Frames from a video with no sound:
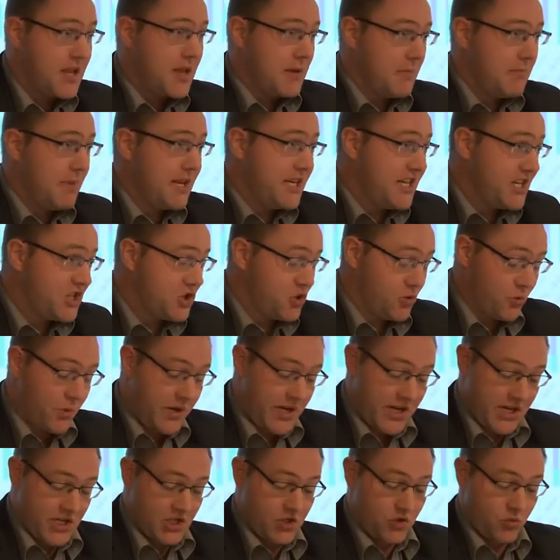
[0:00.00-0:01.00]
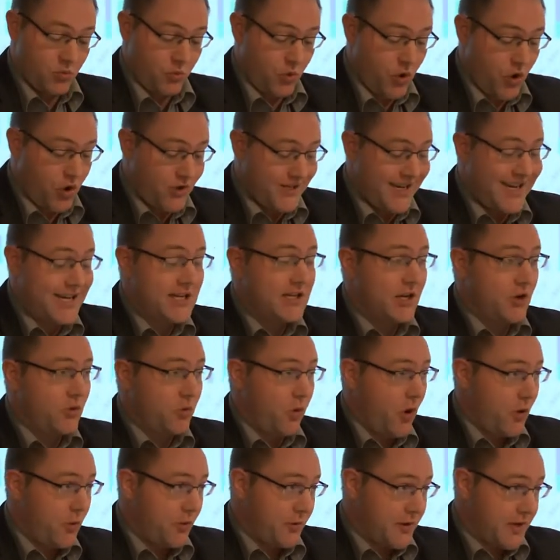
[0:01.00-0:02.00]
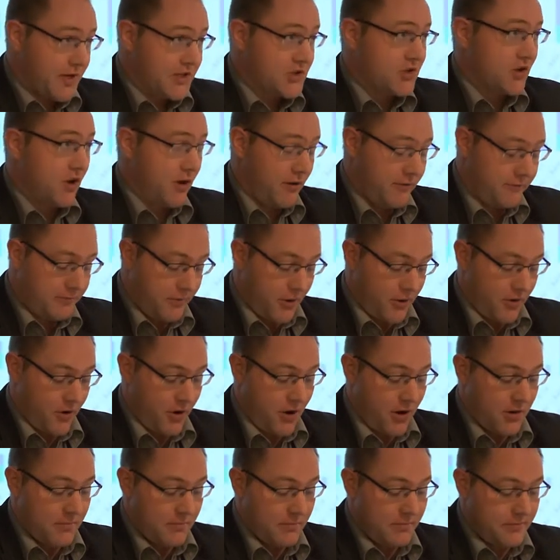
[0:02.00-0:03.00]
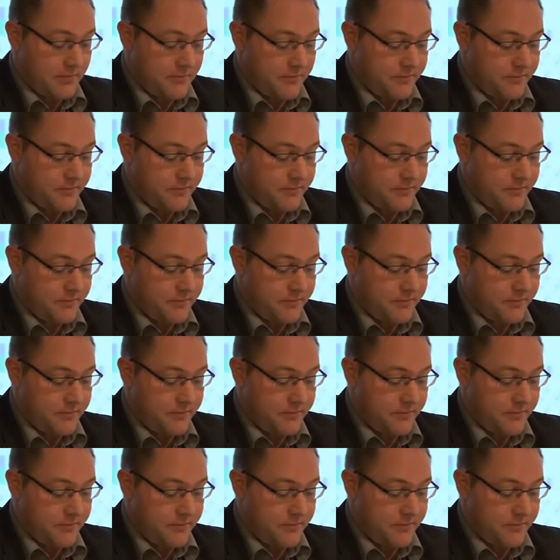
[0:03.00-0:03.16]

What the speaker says: many Swedes worked in the quarries of Bornholm.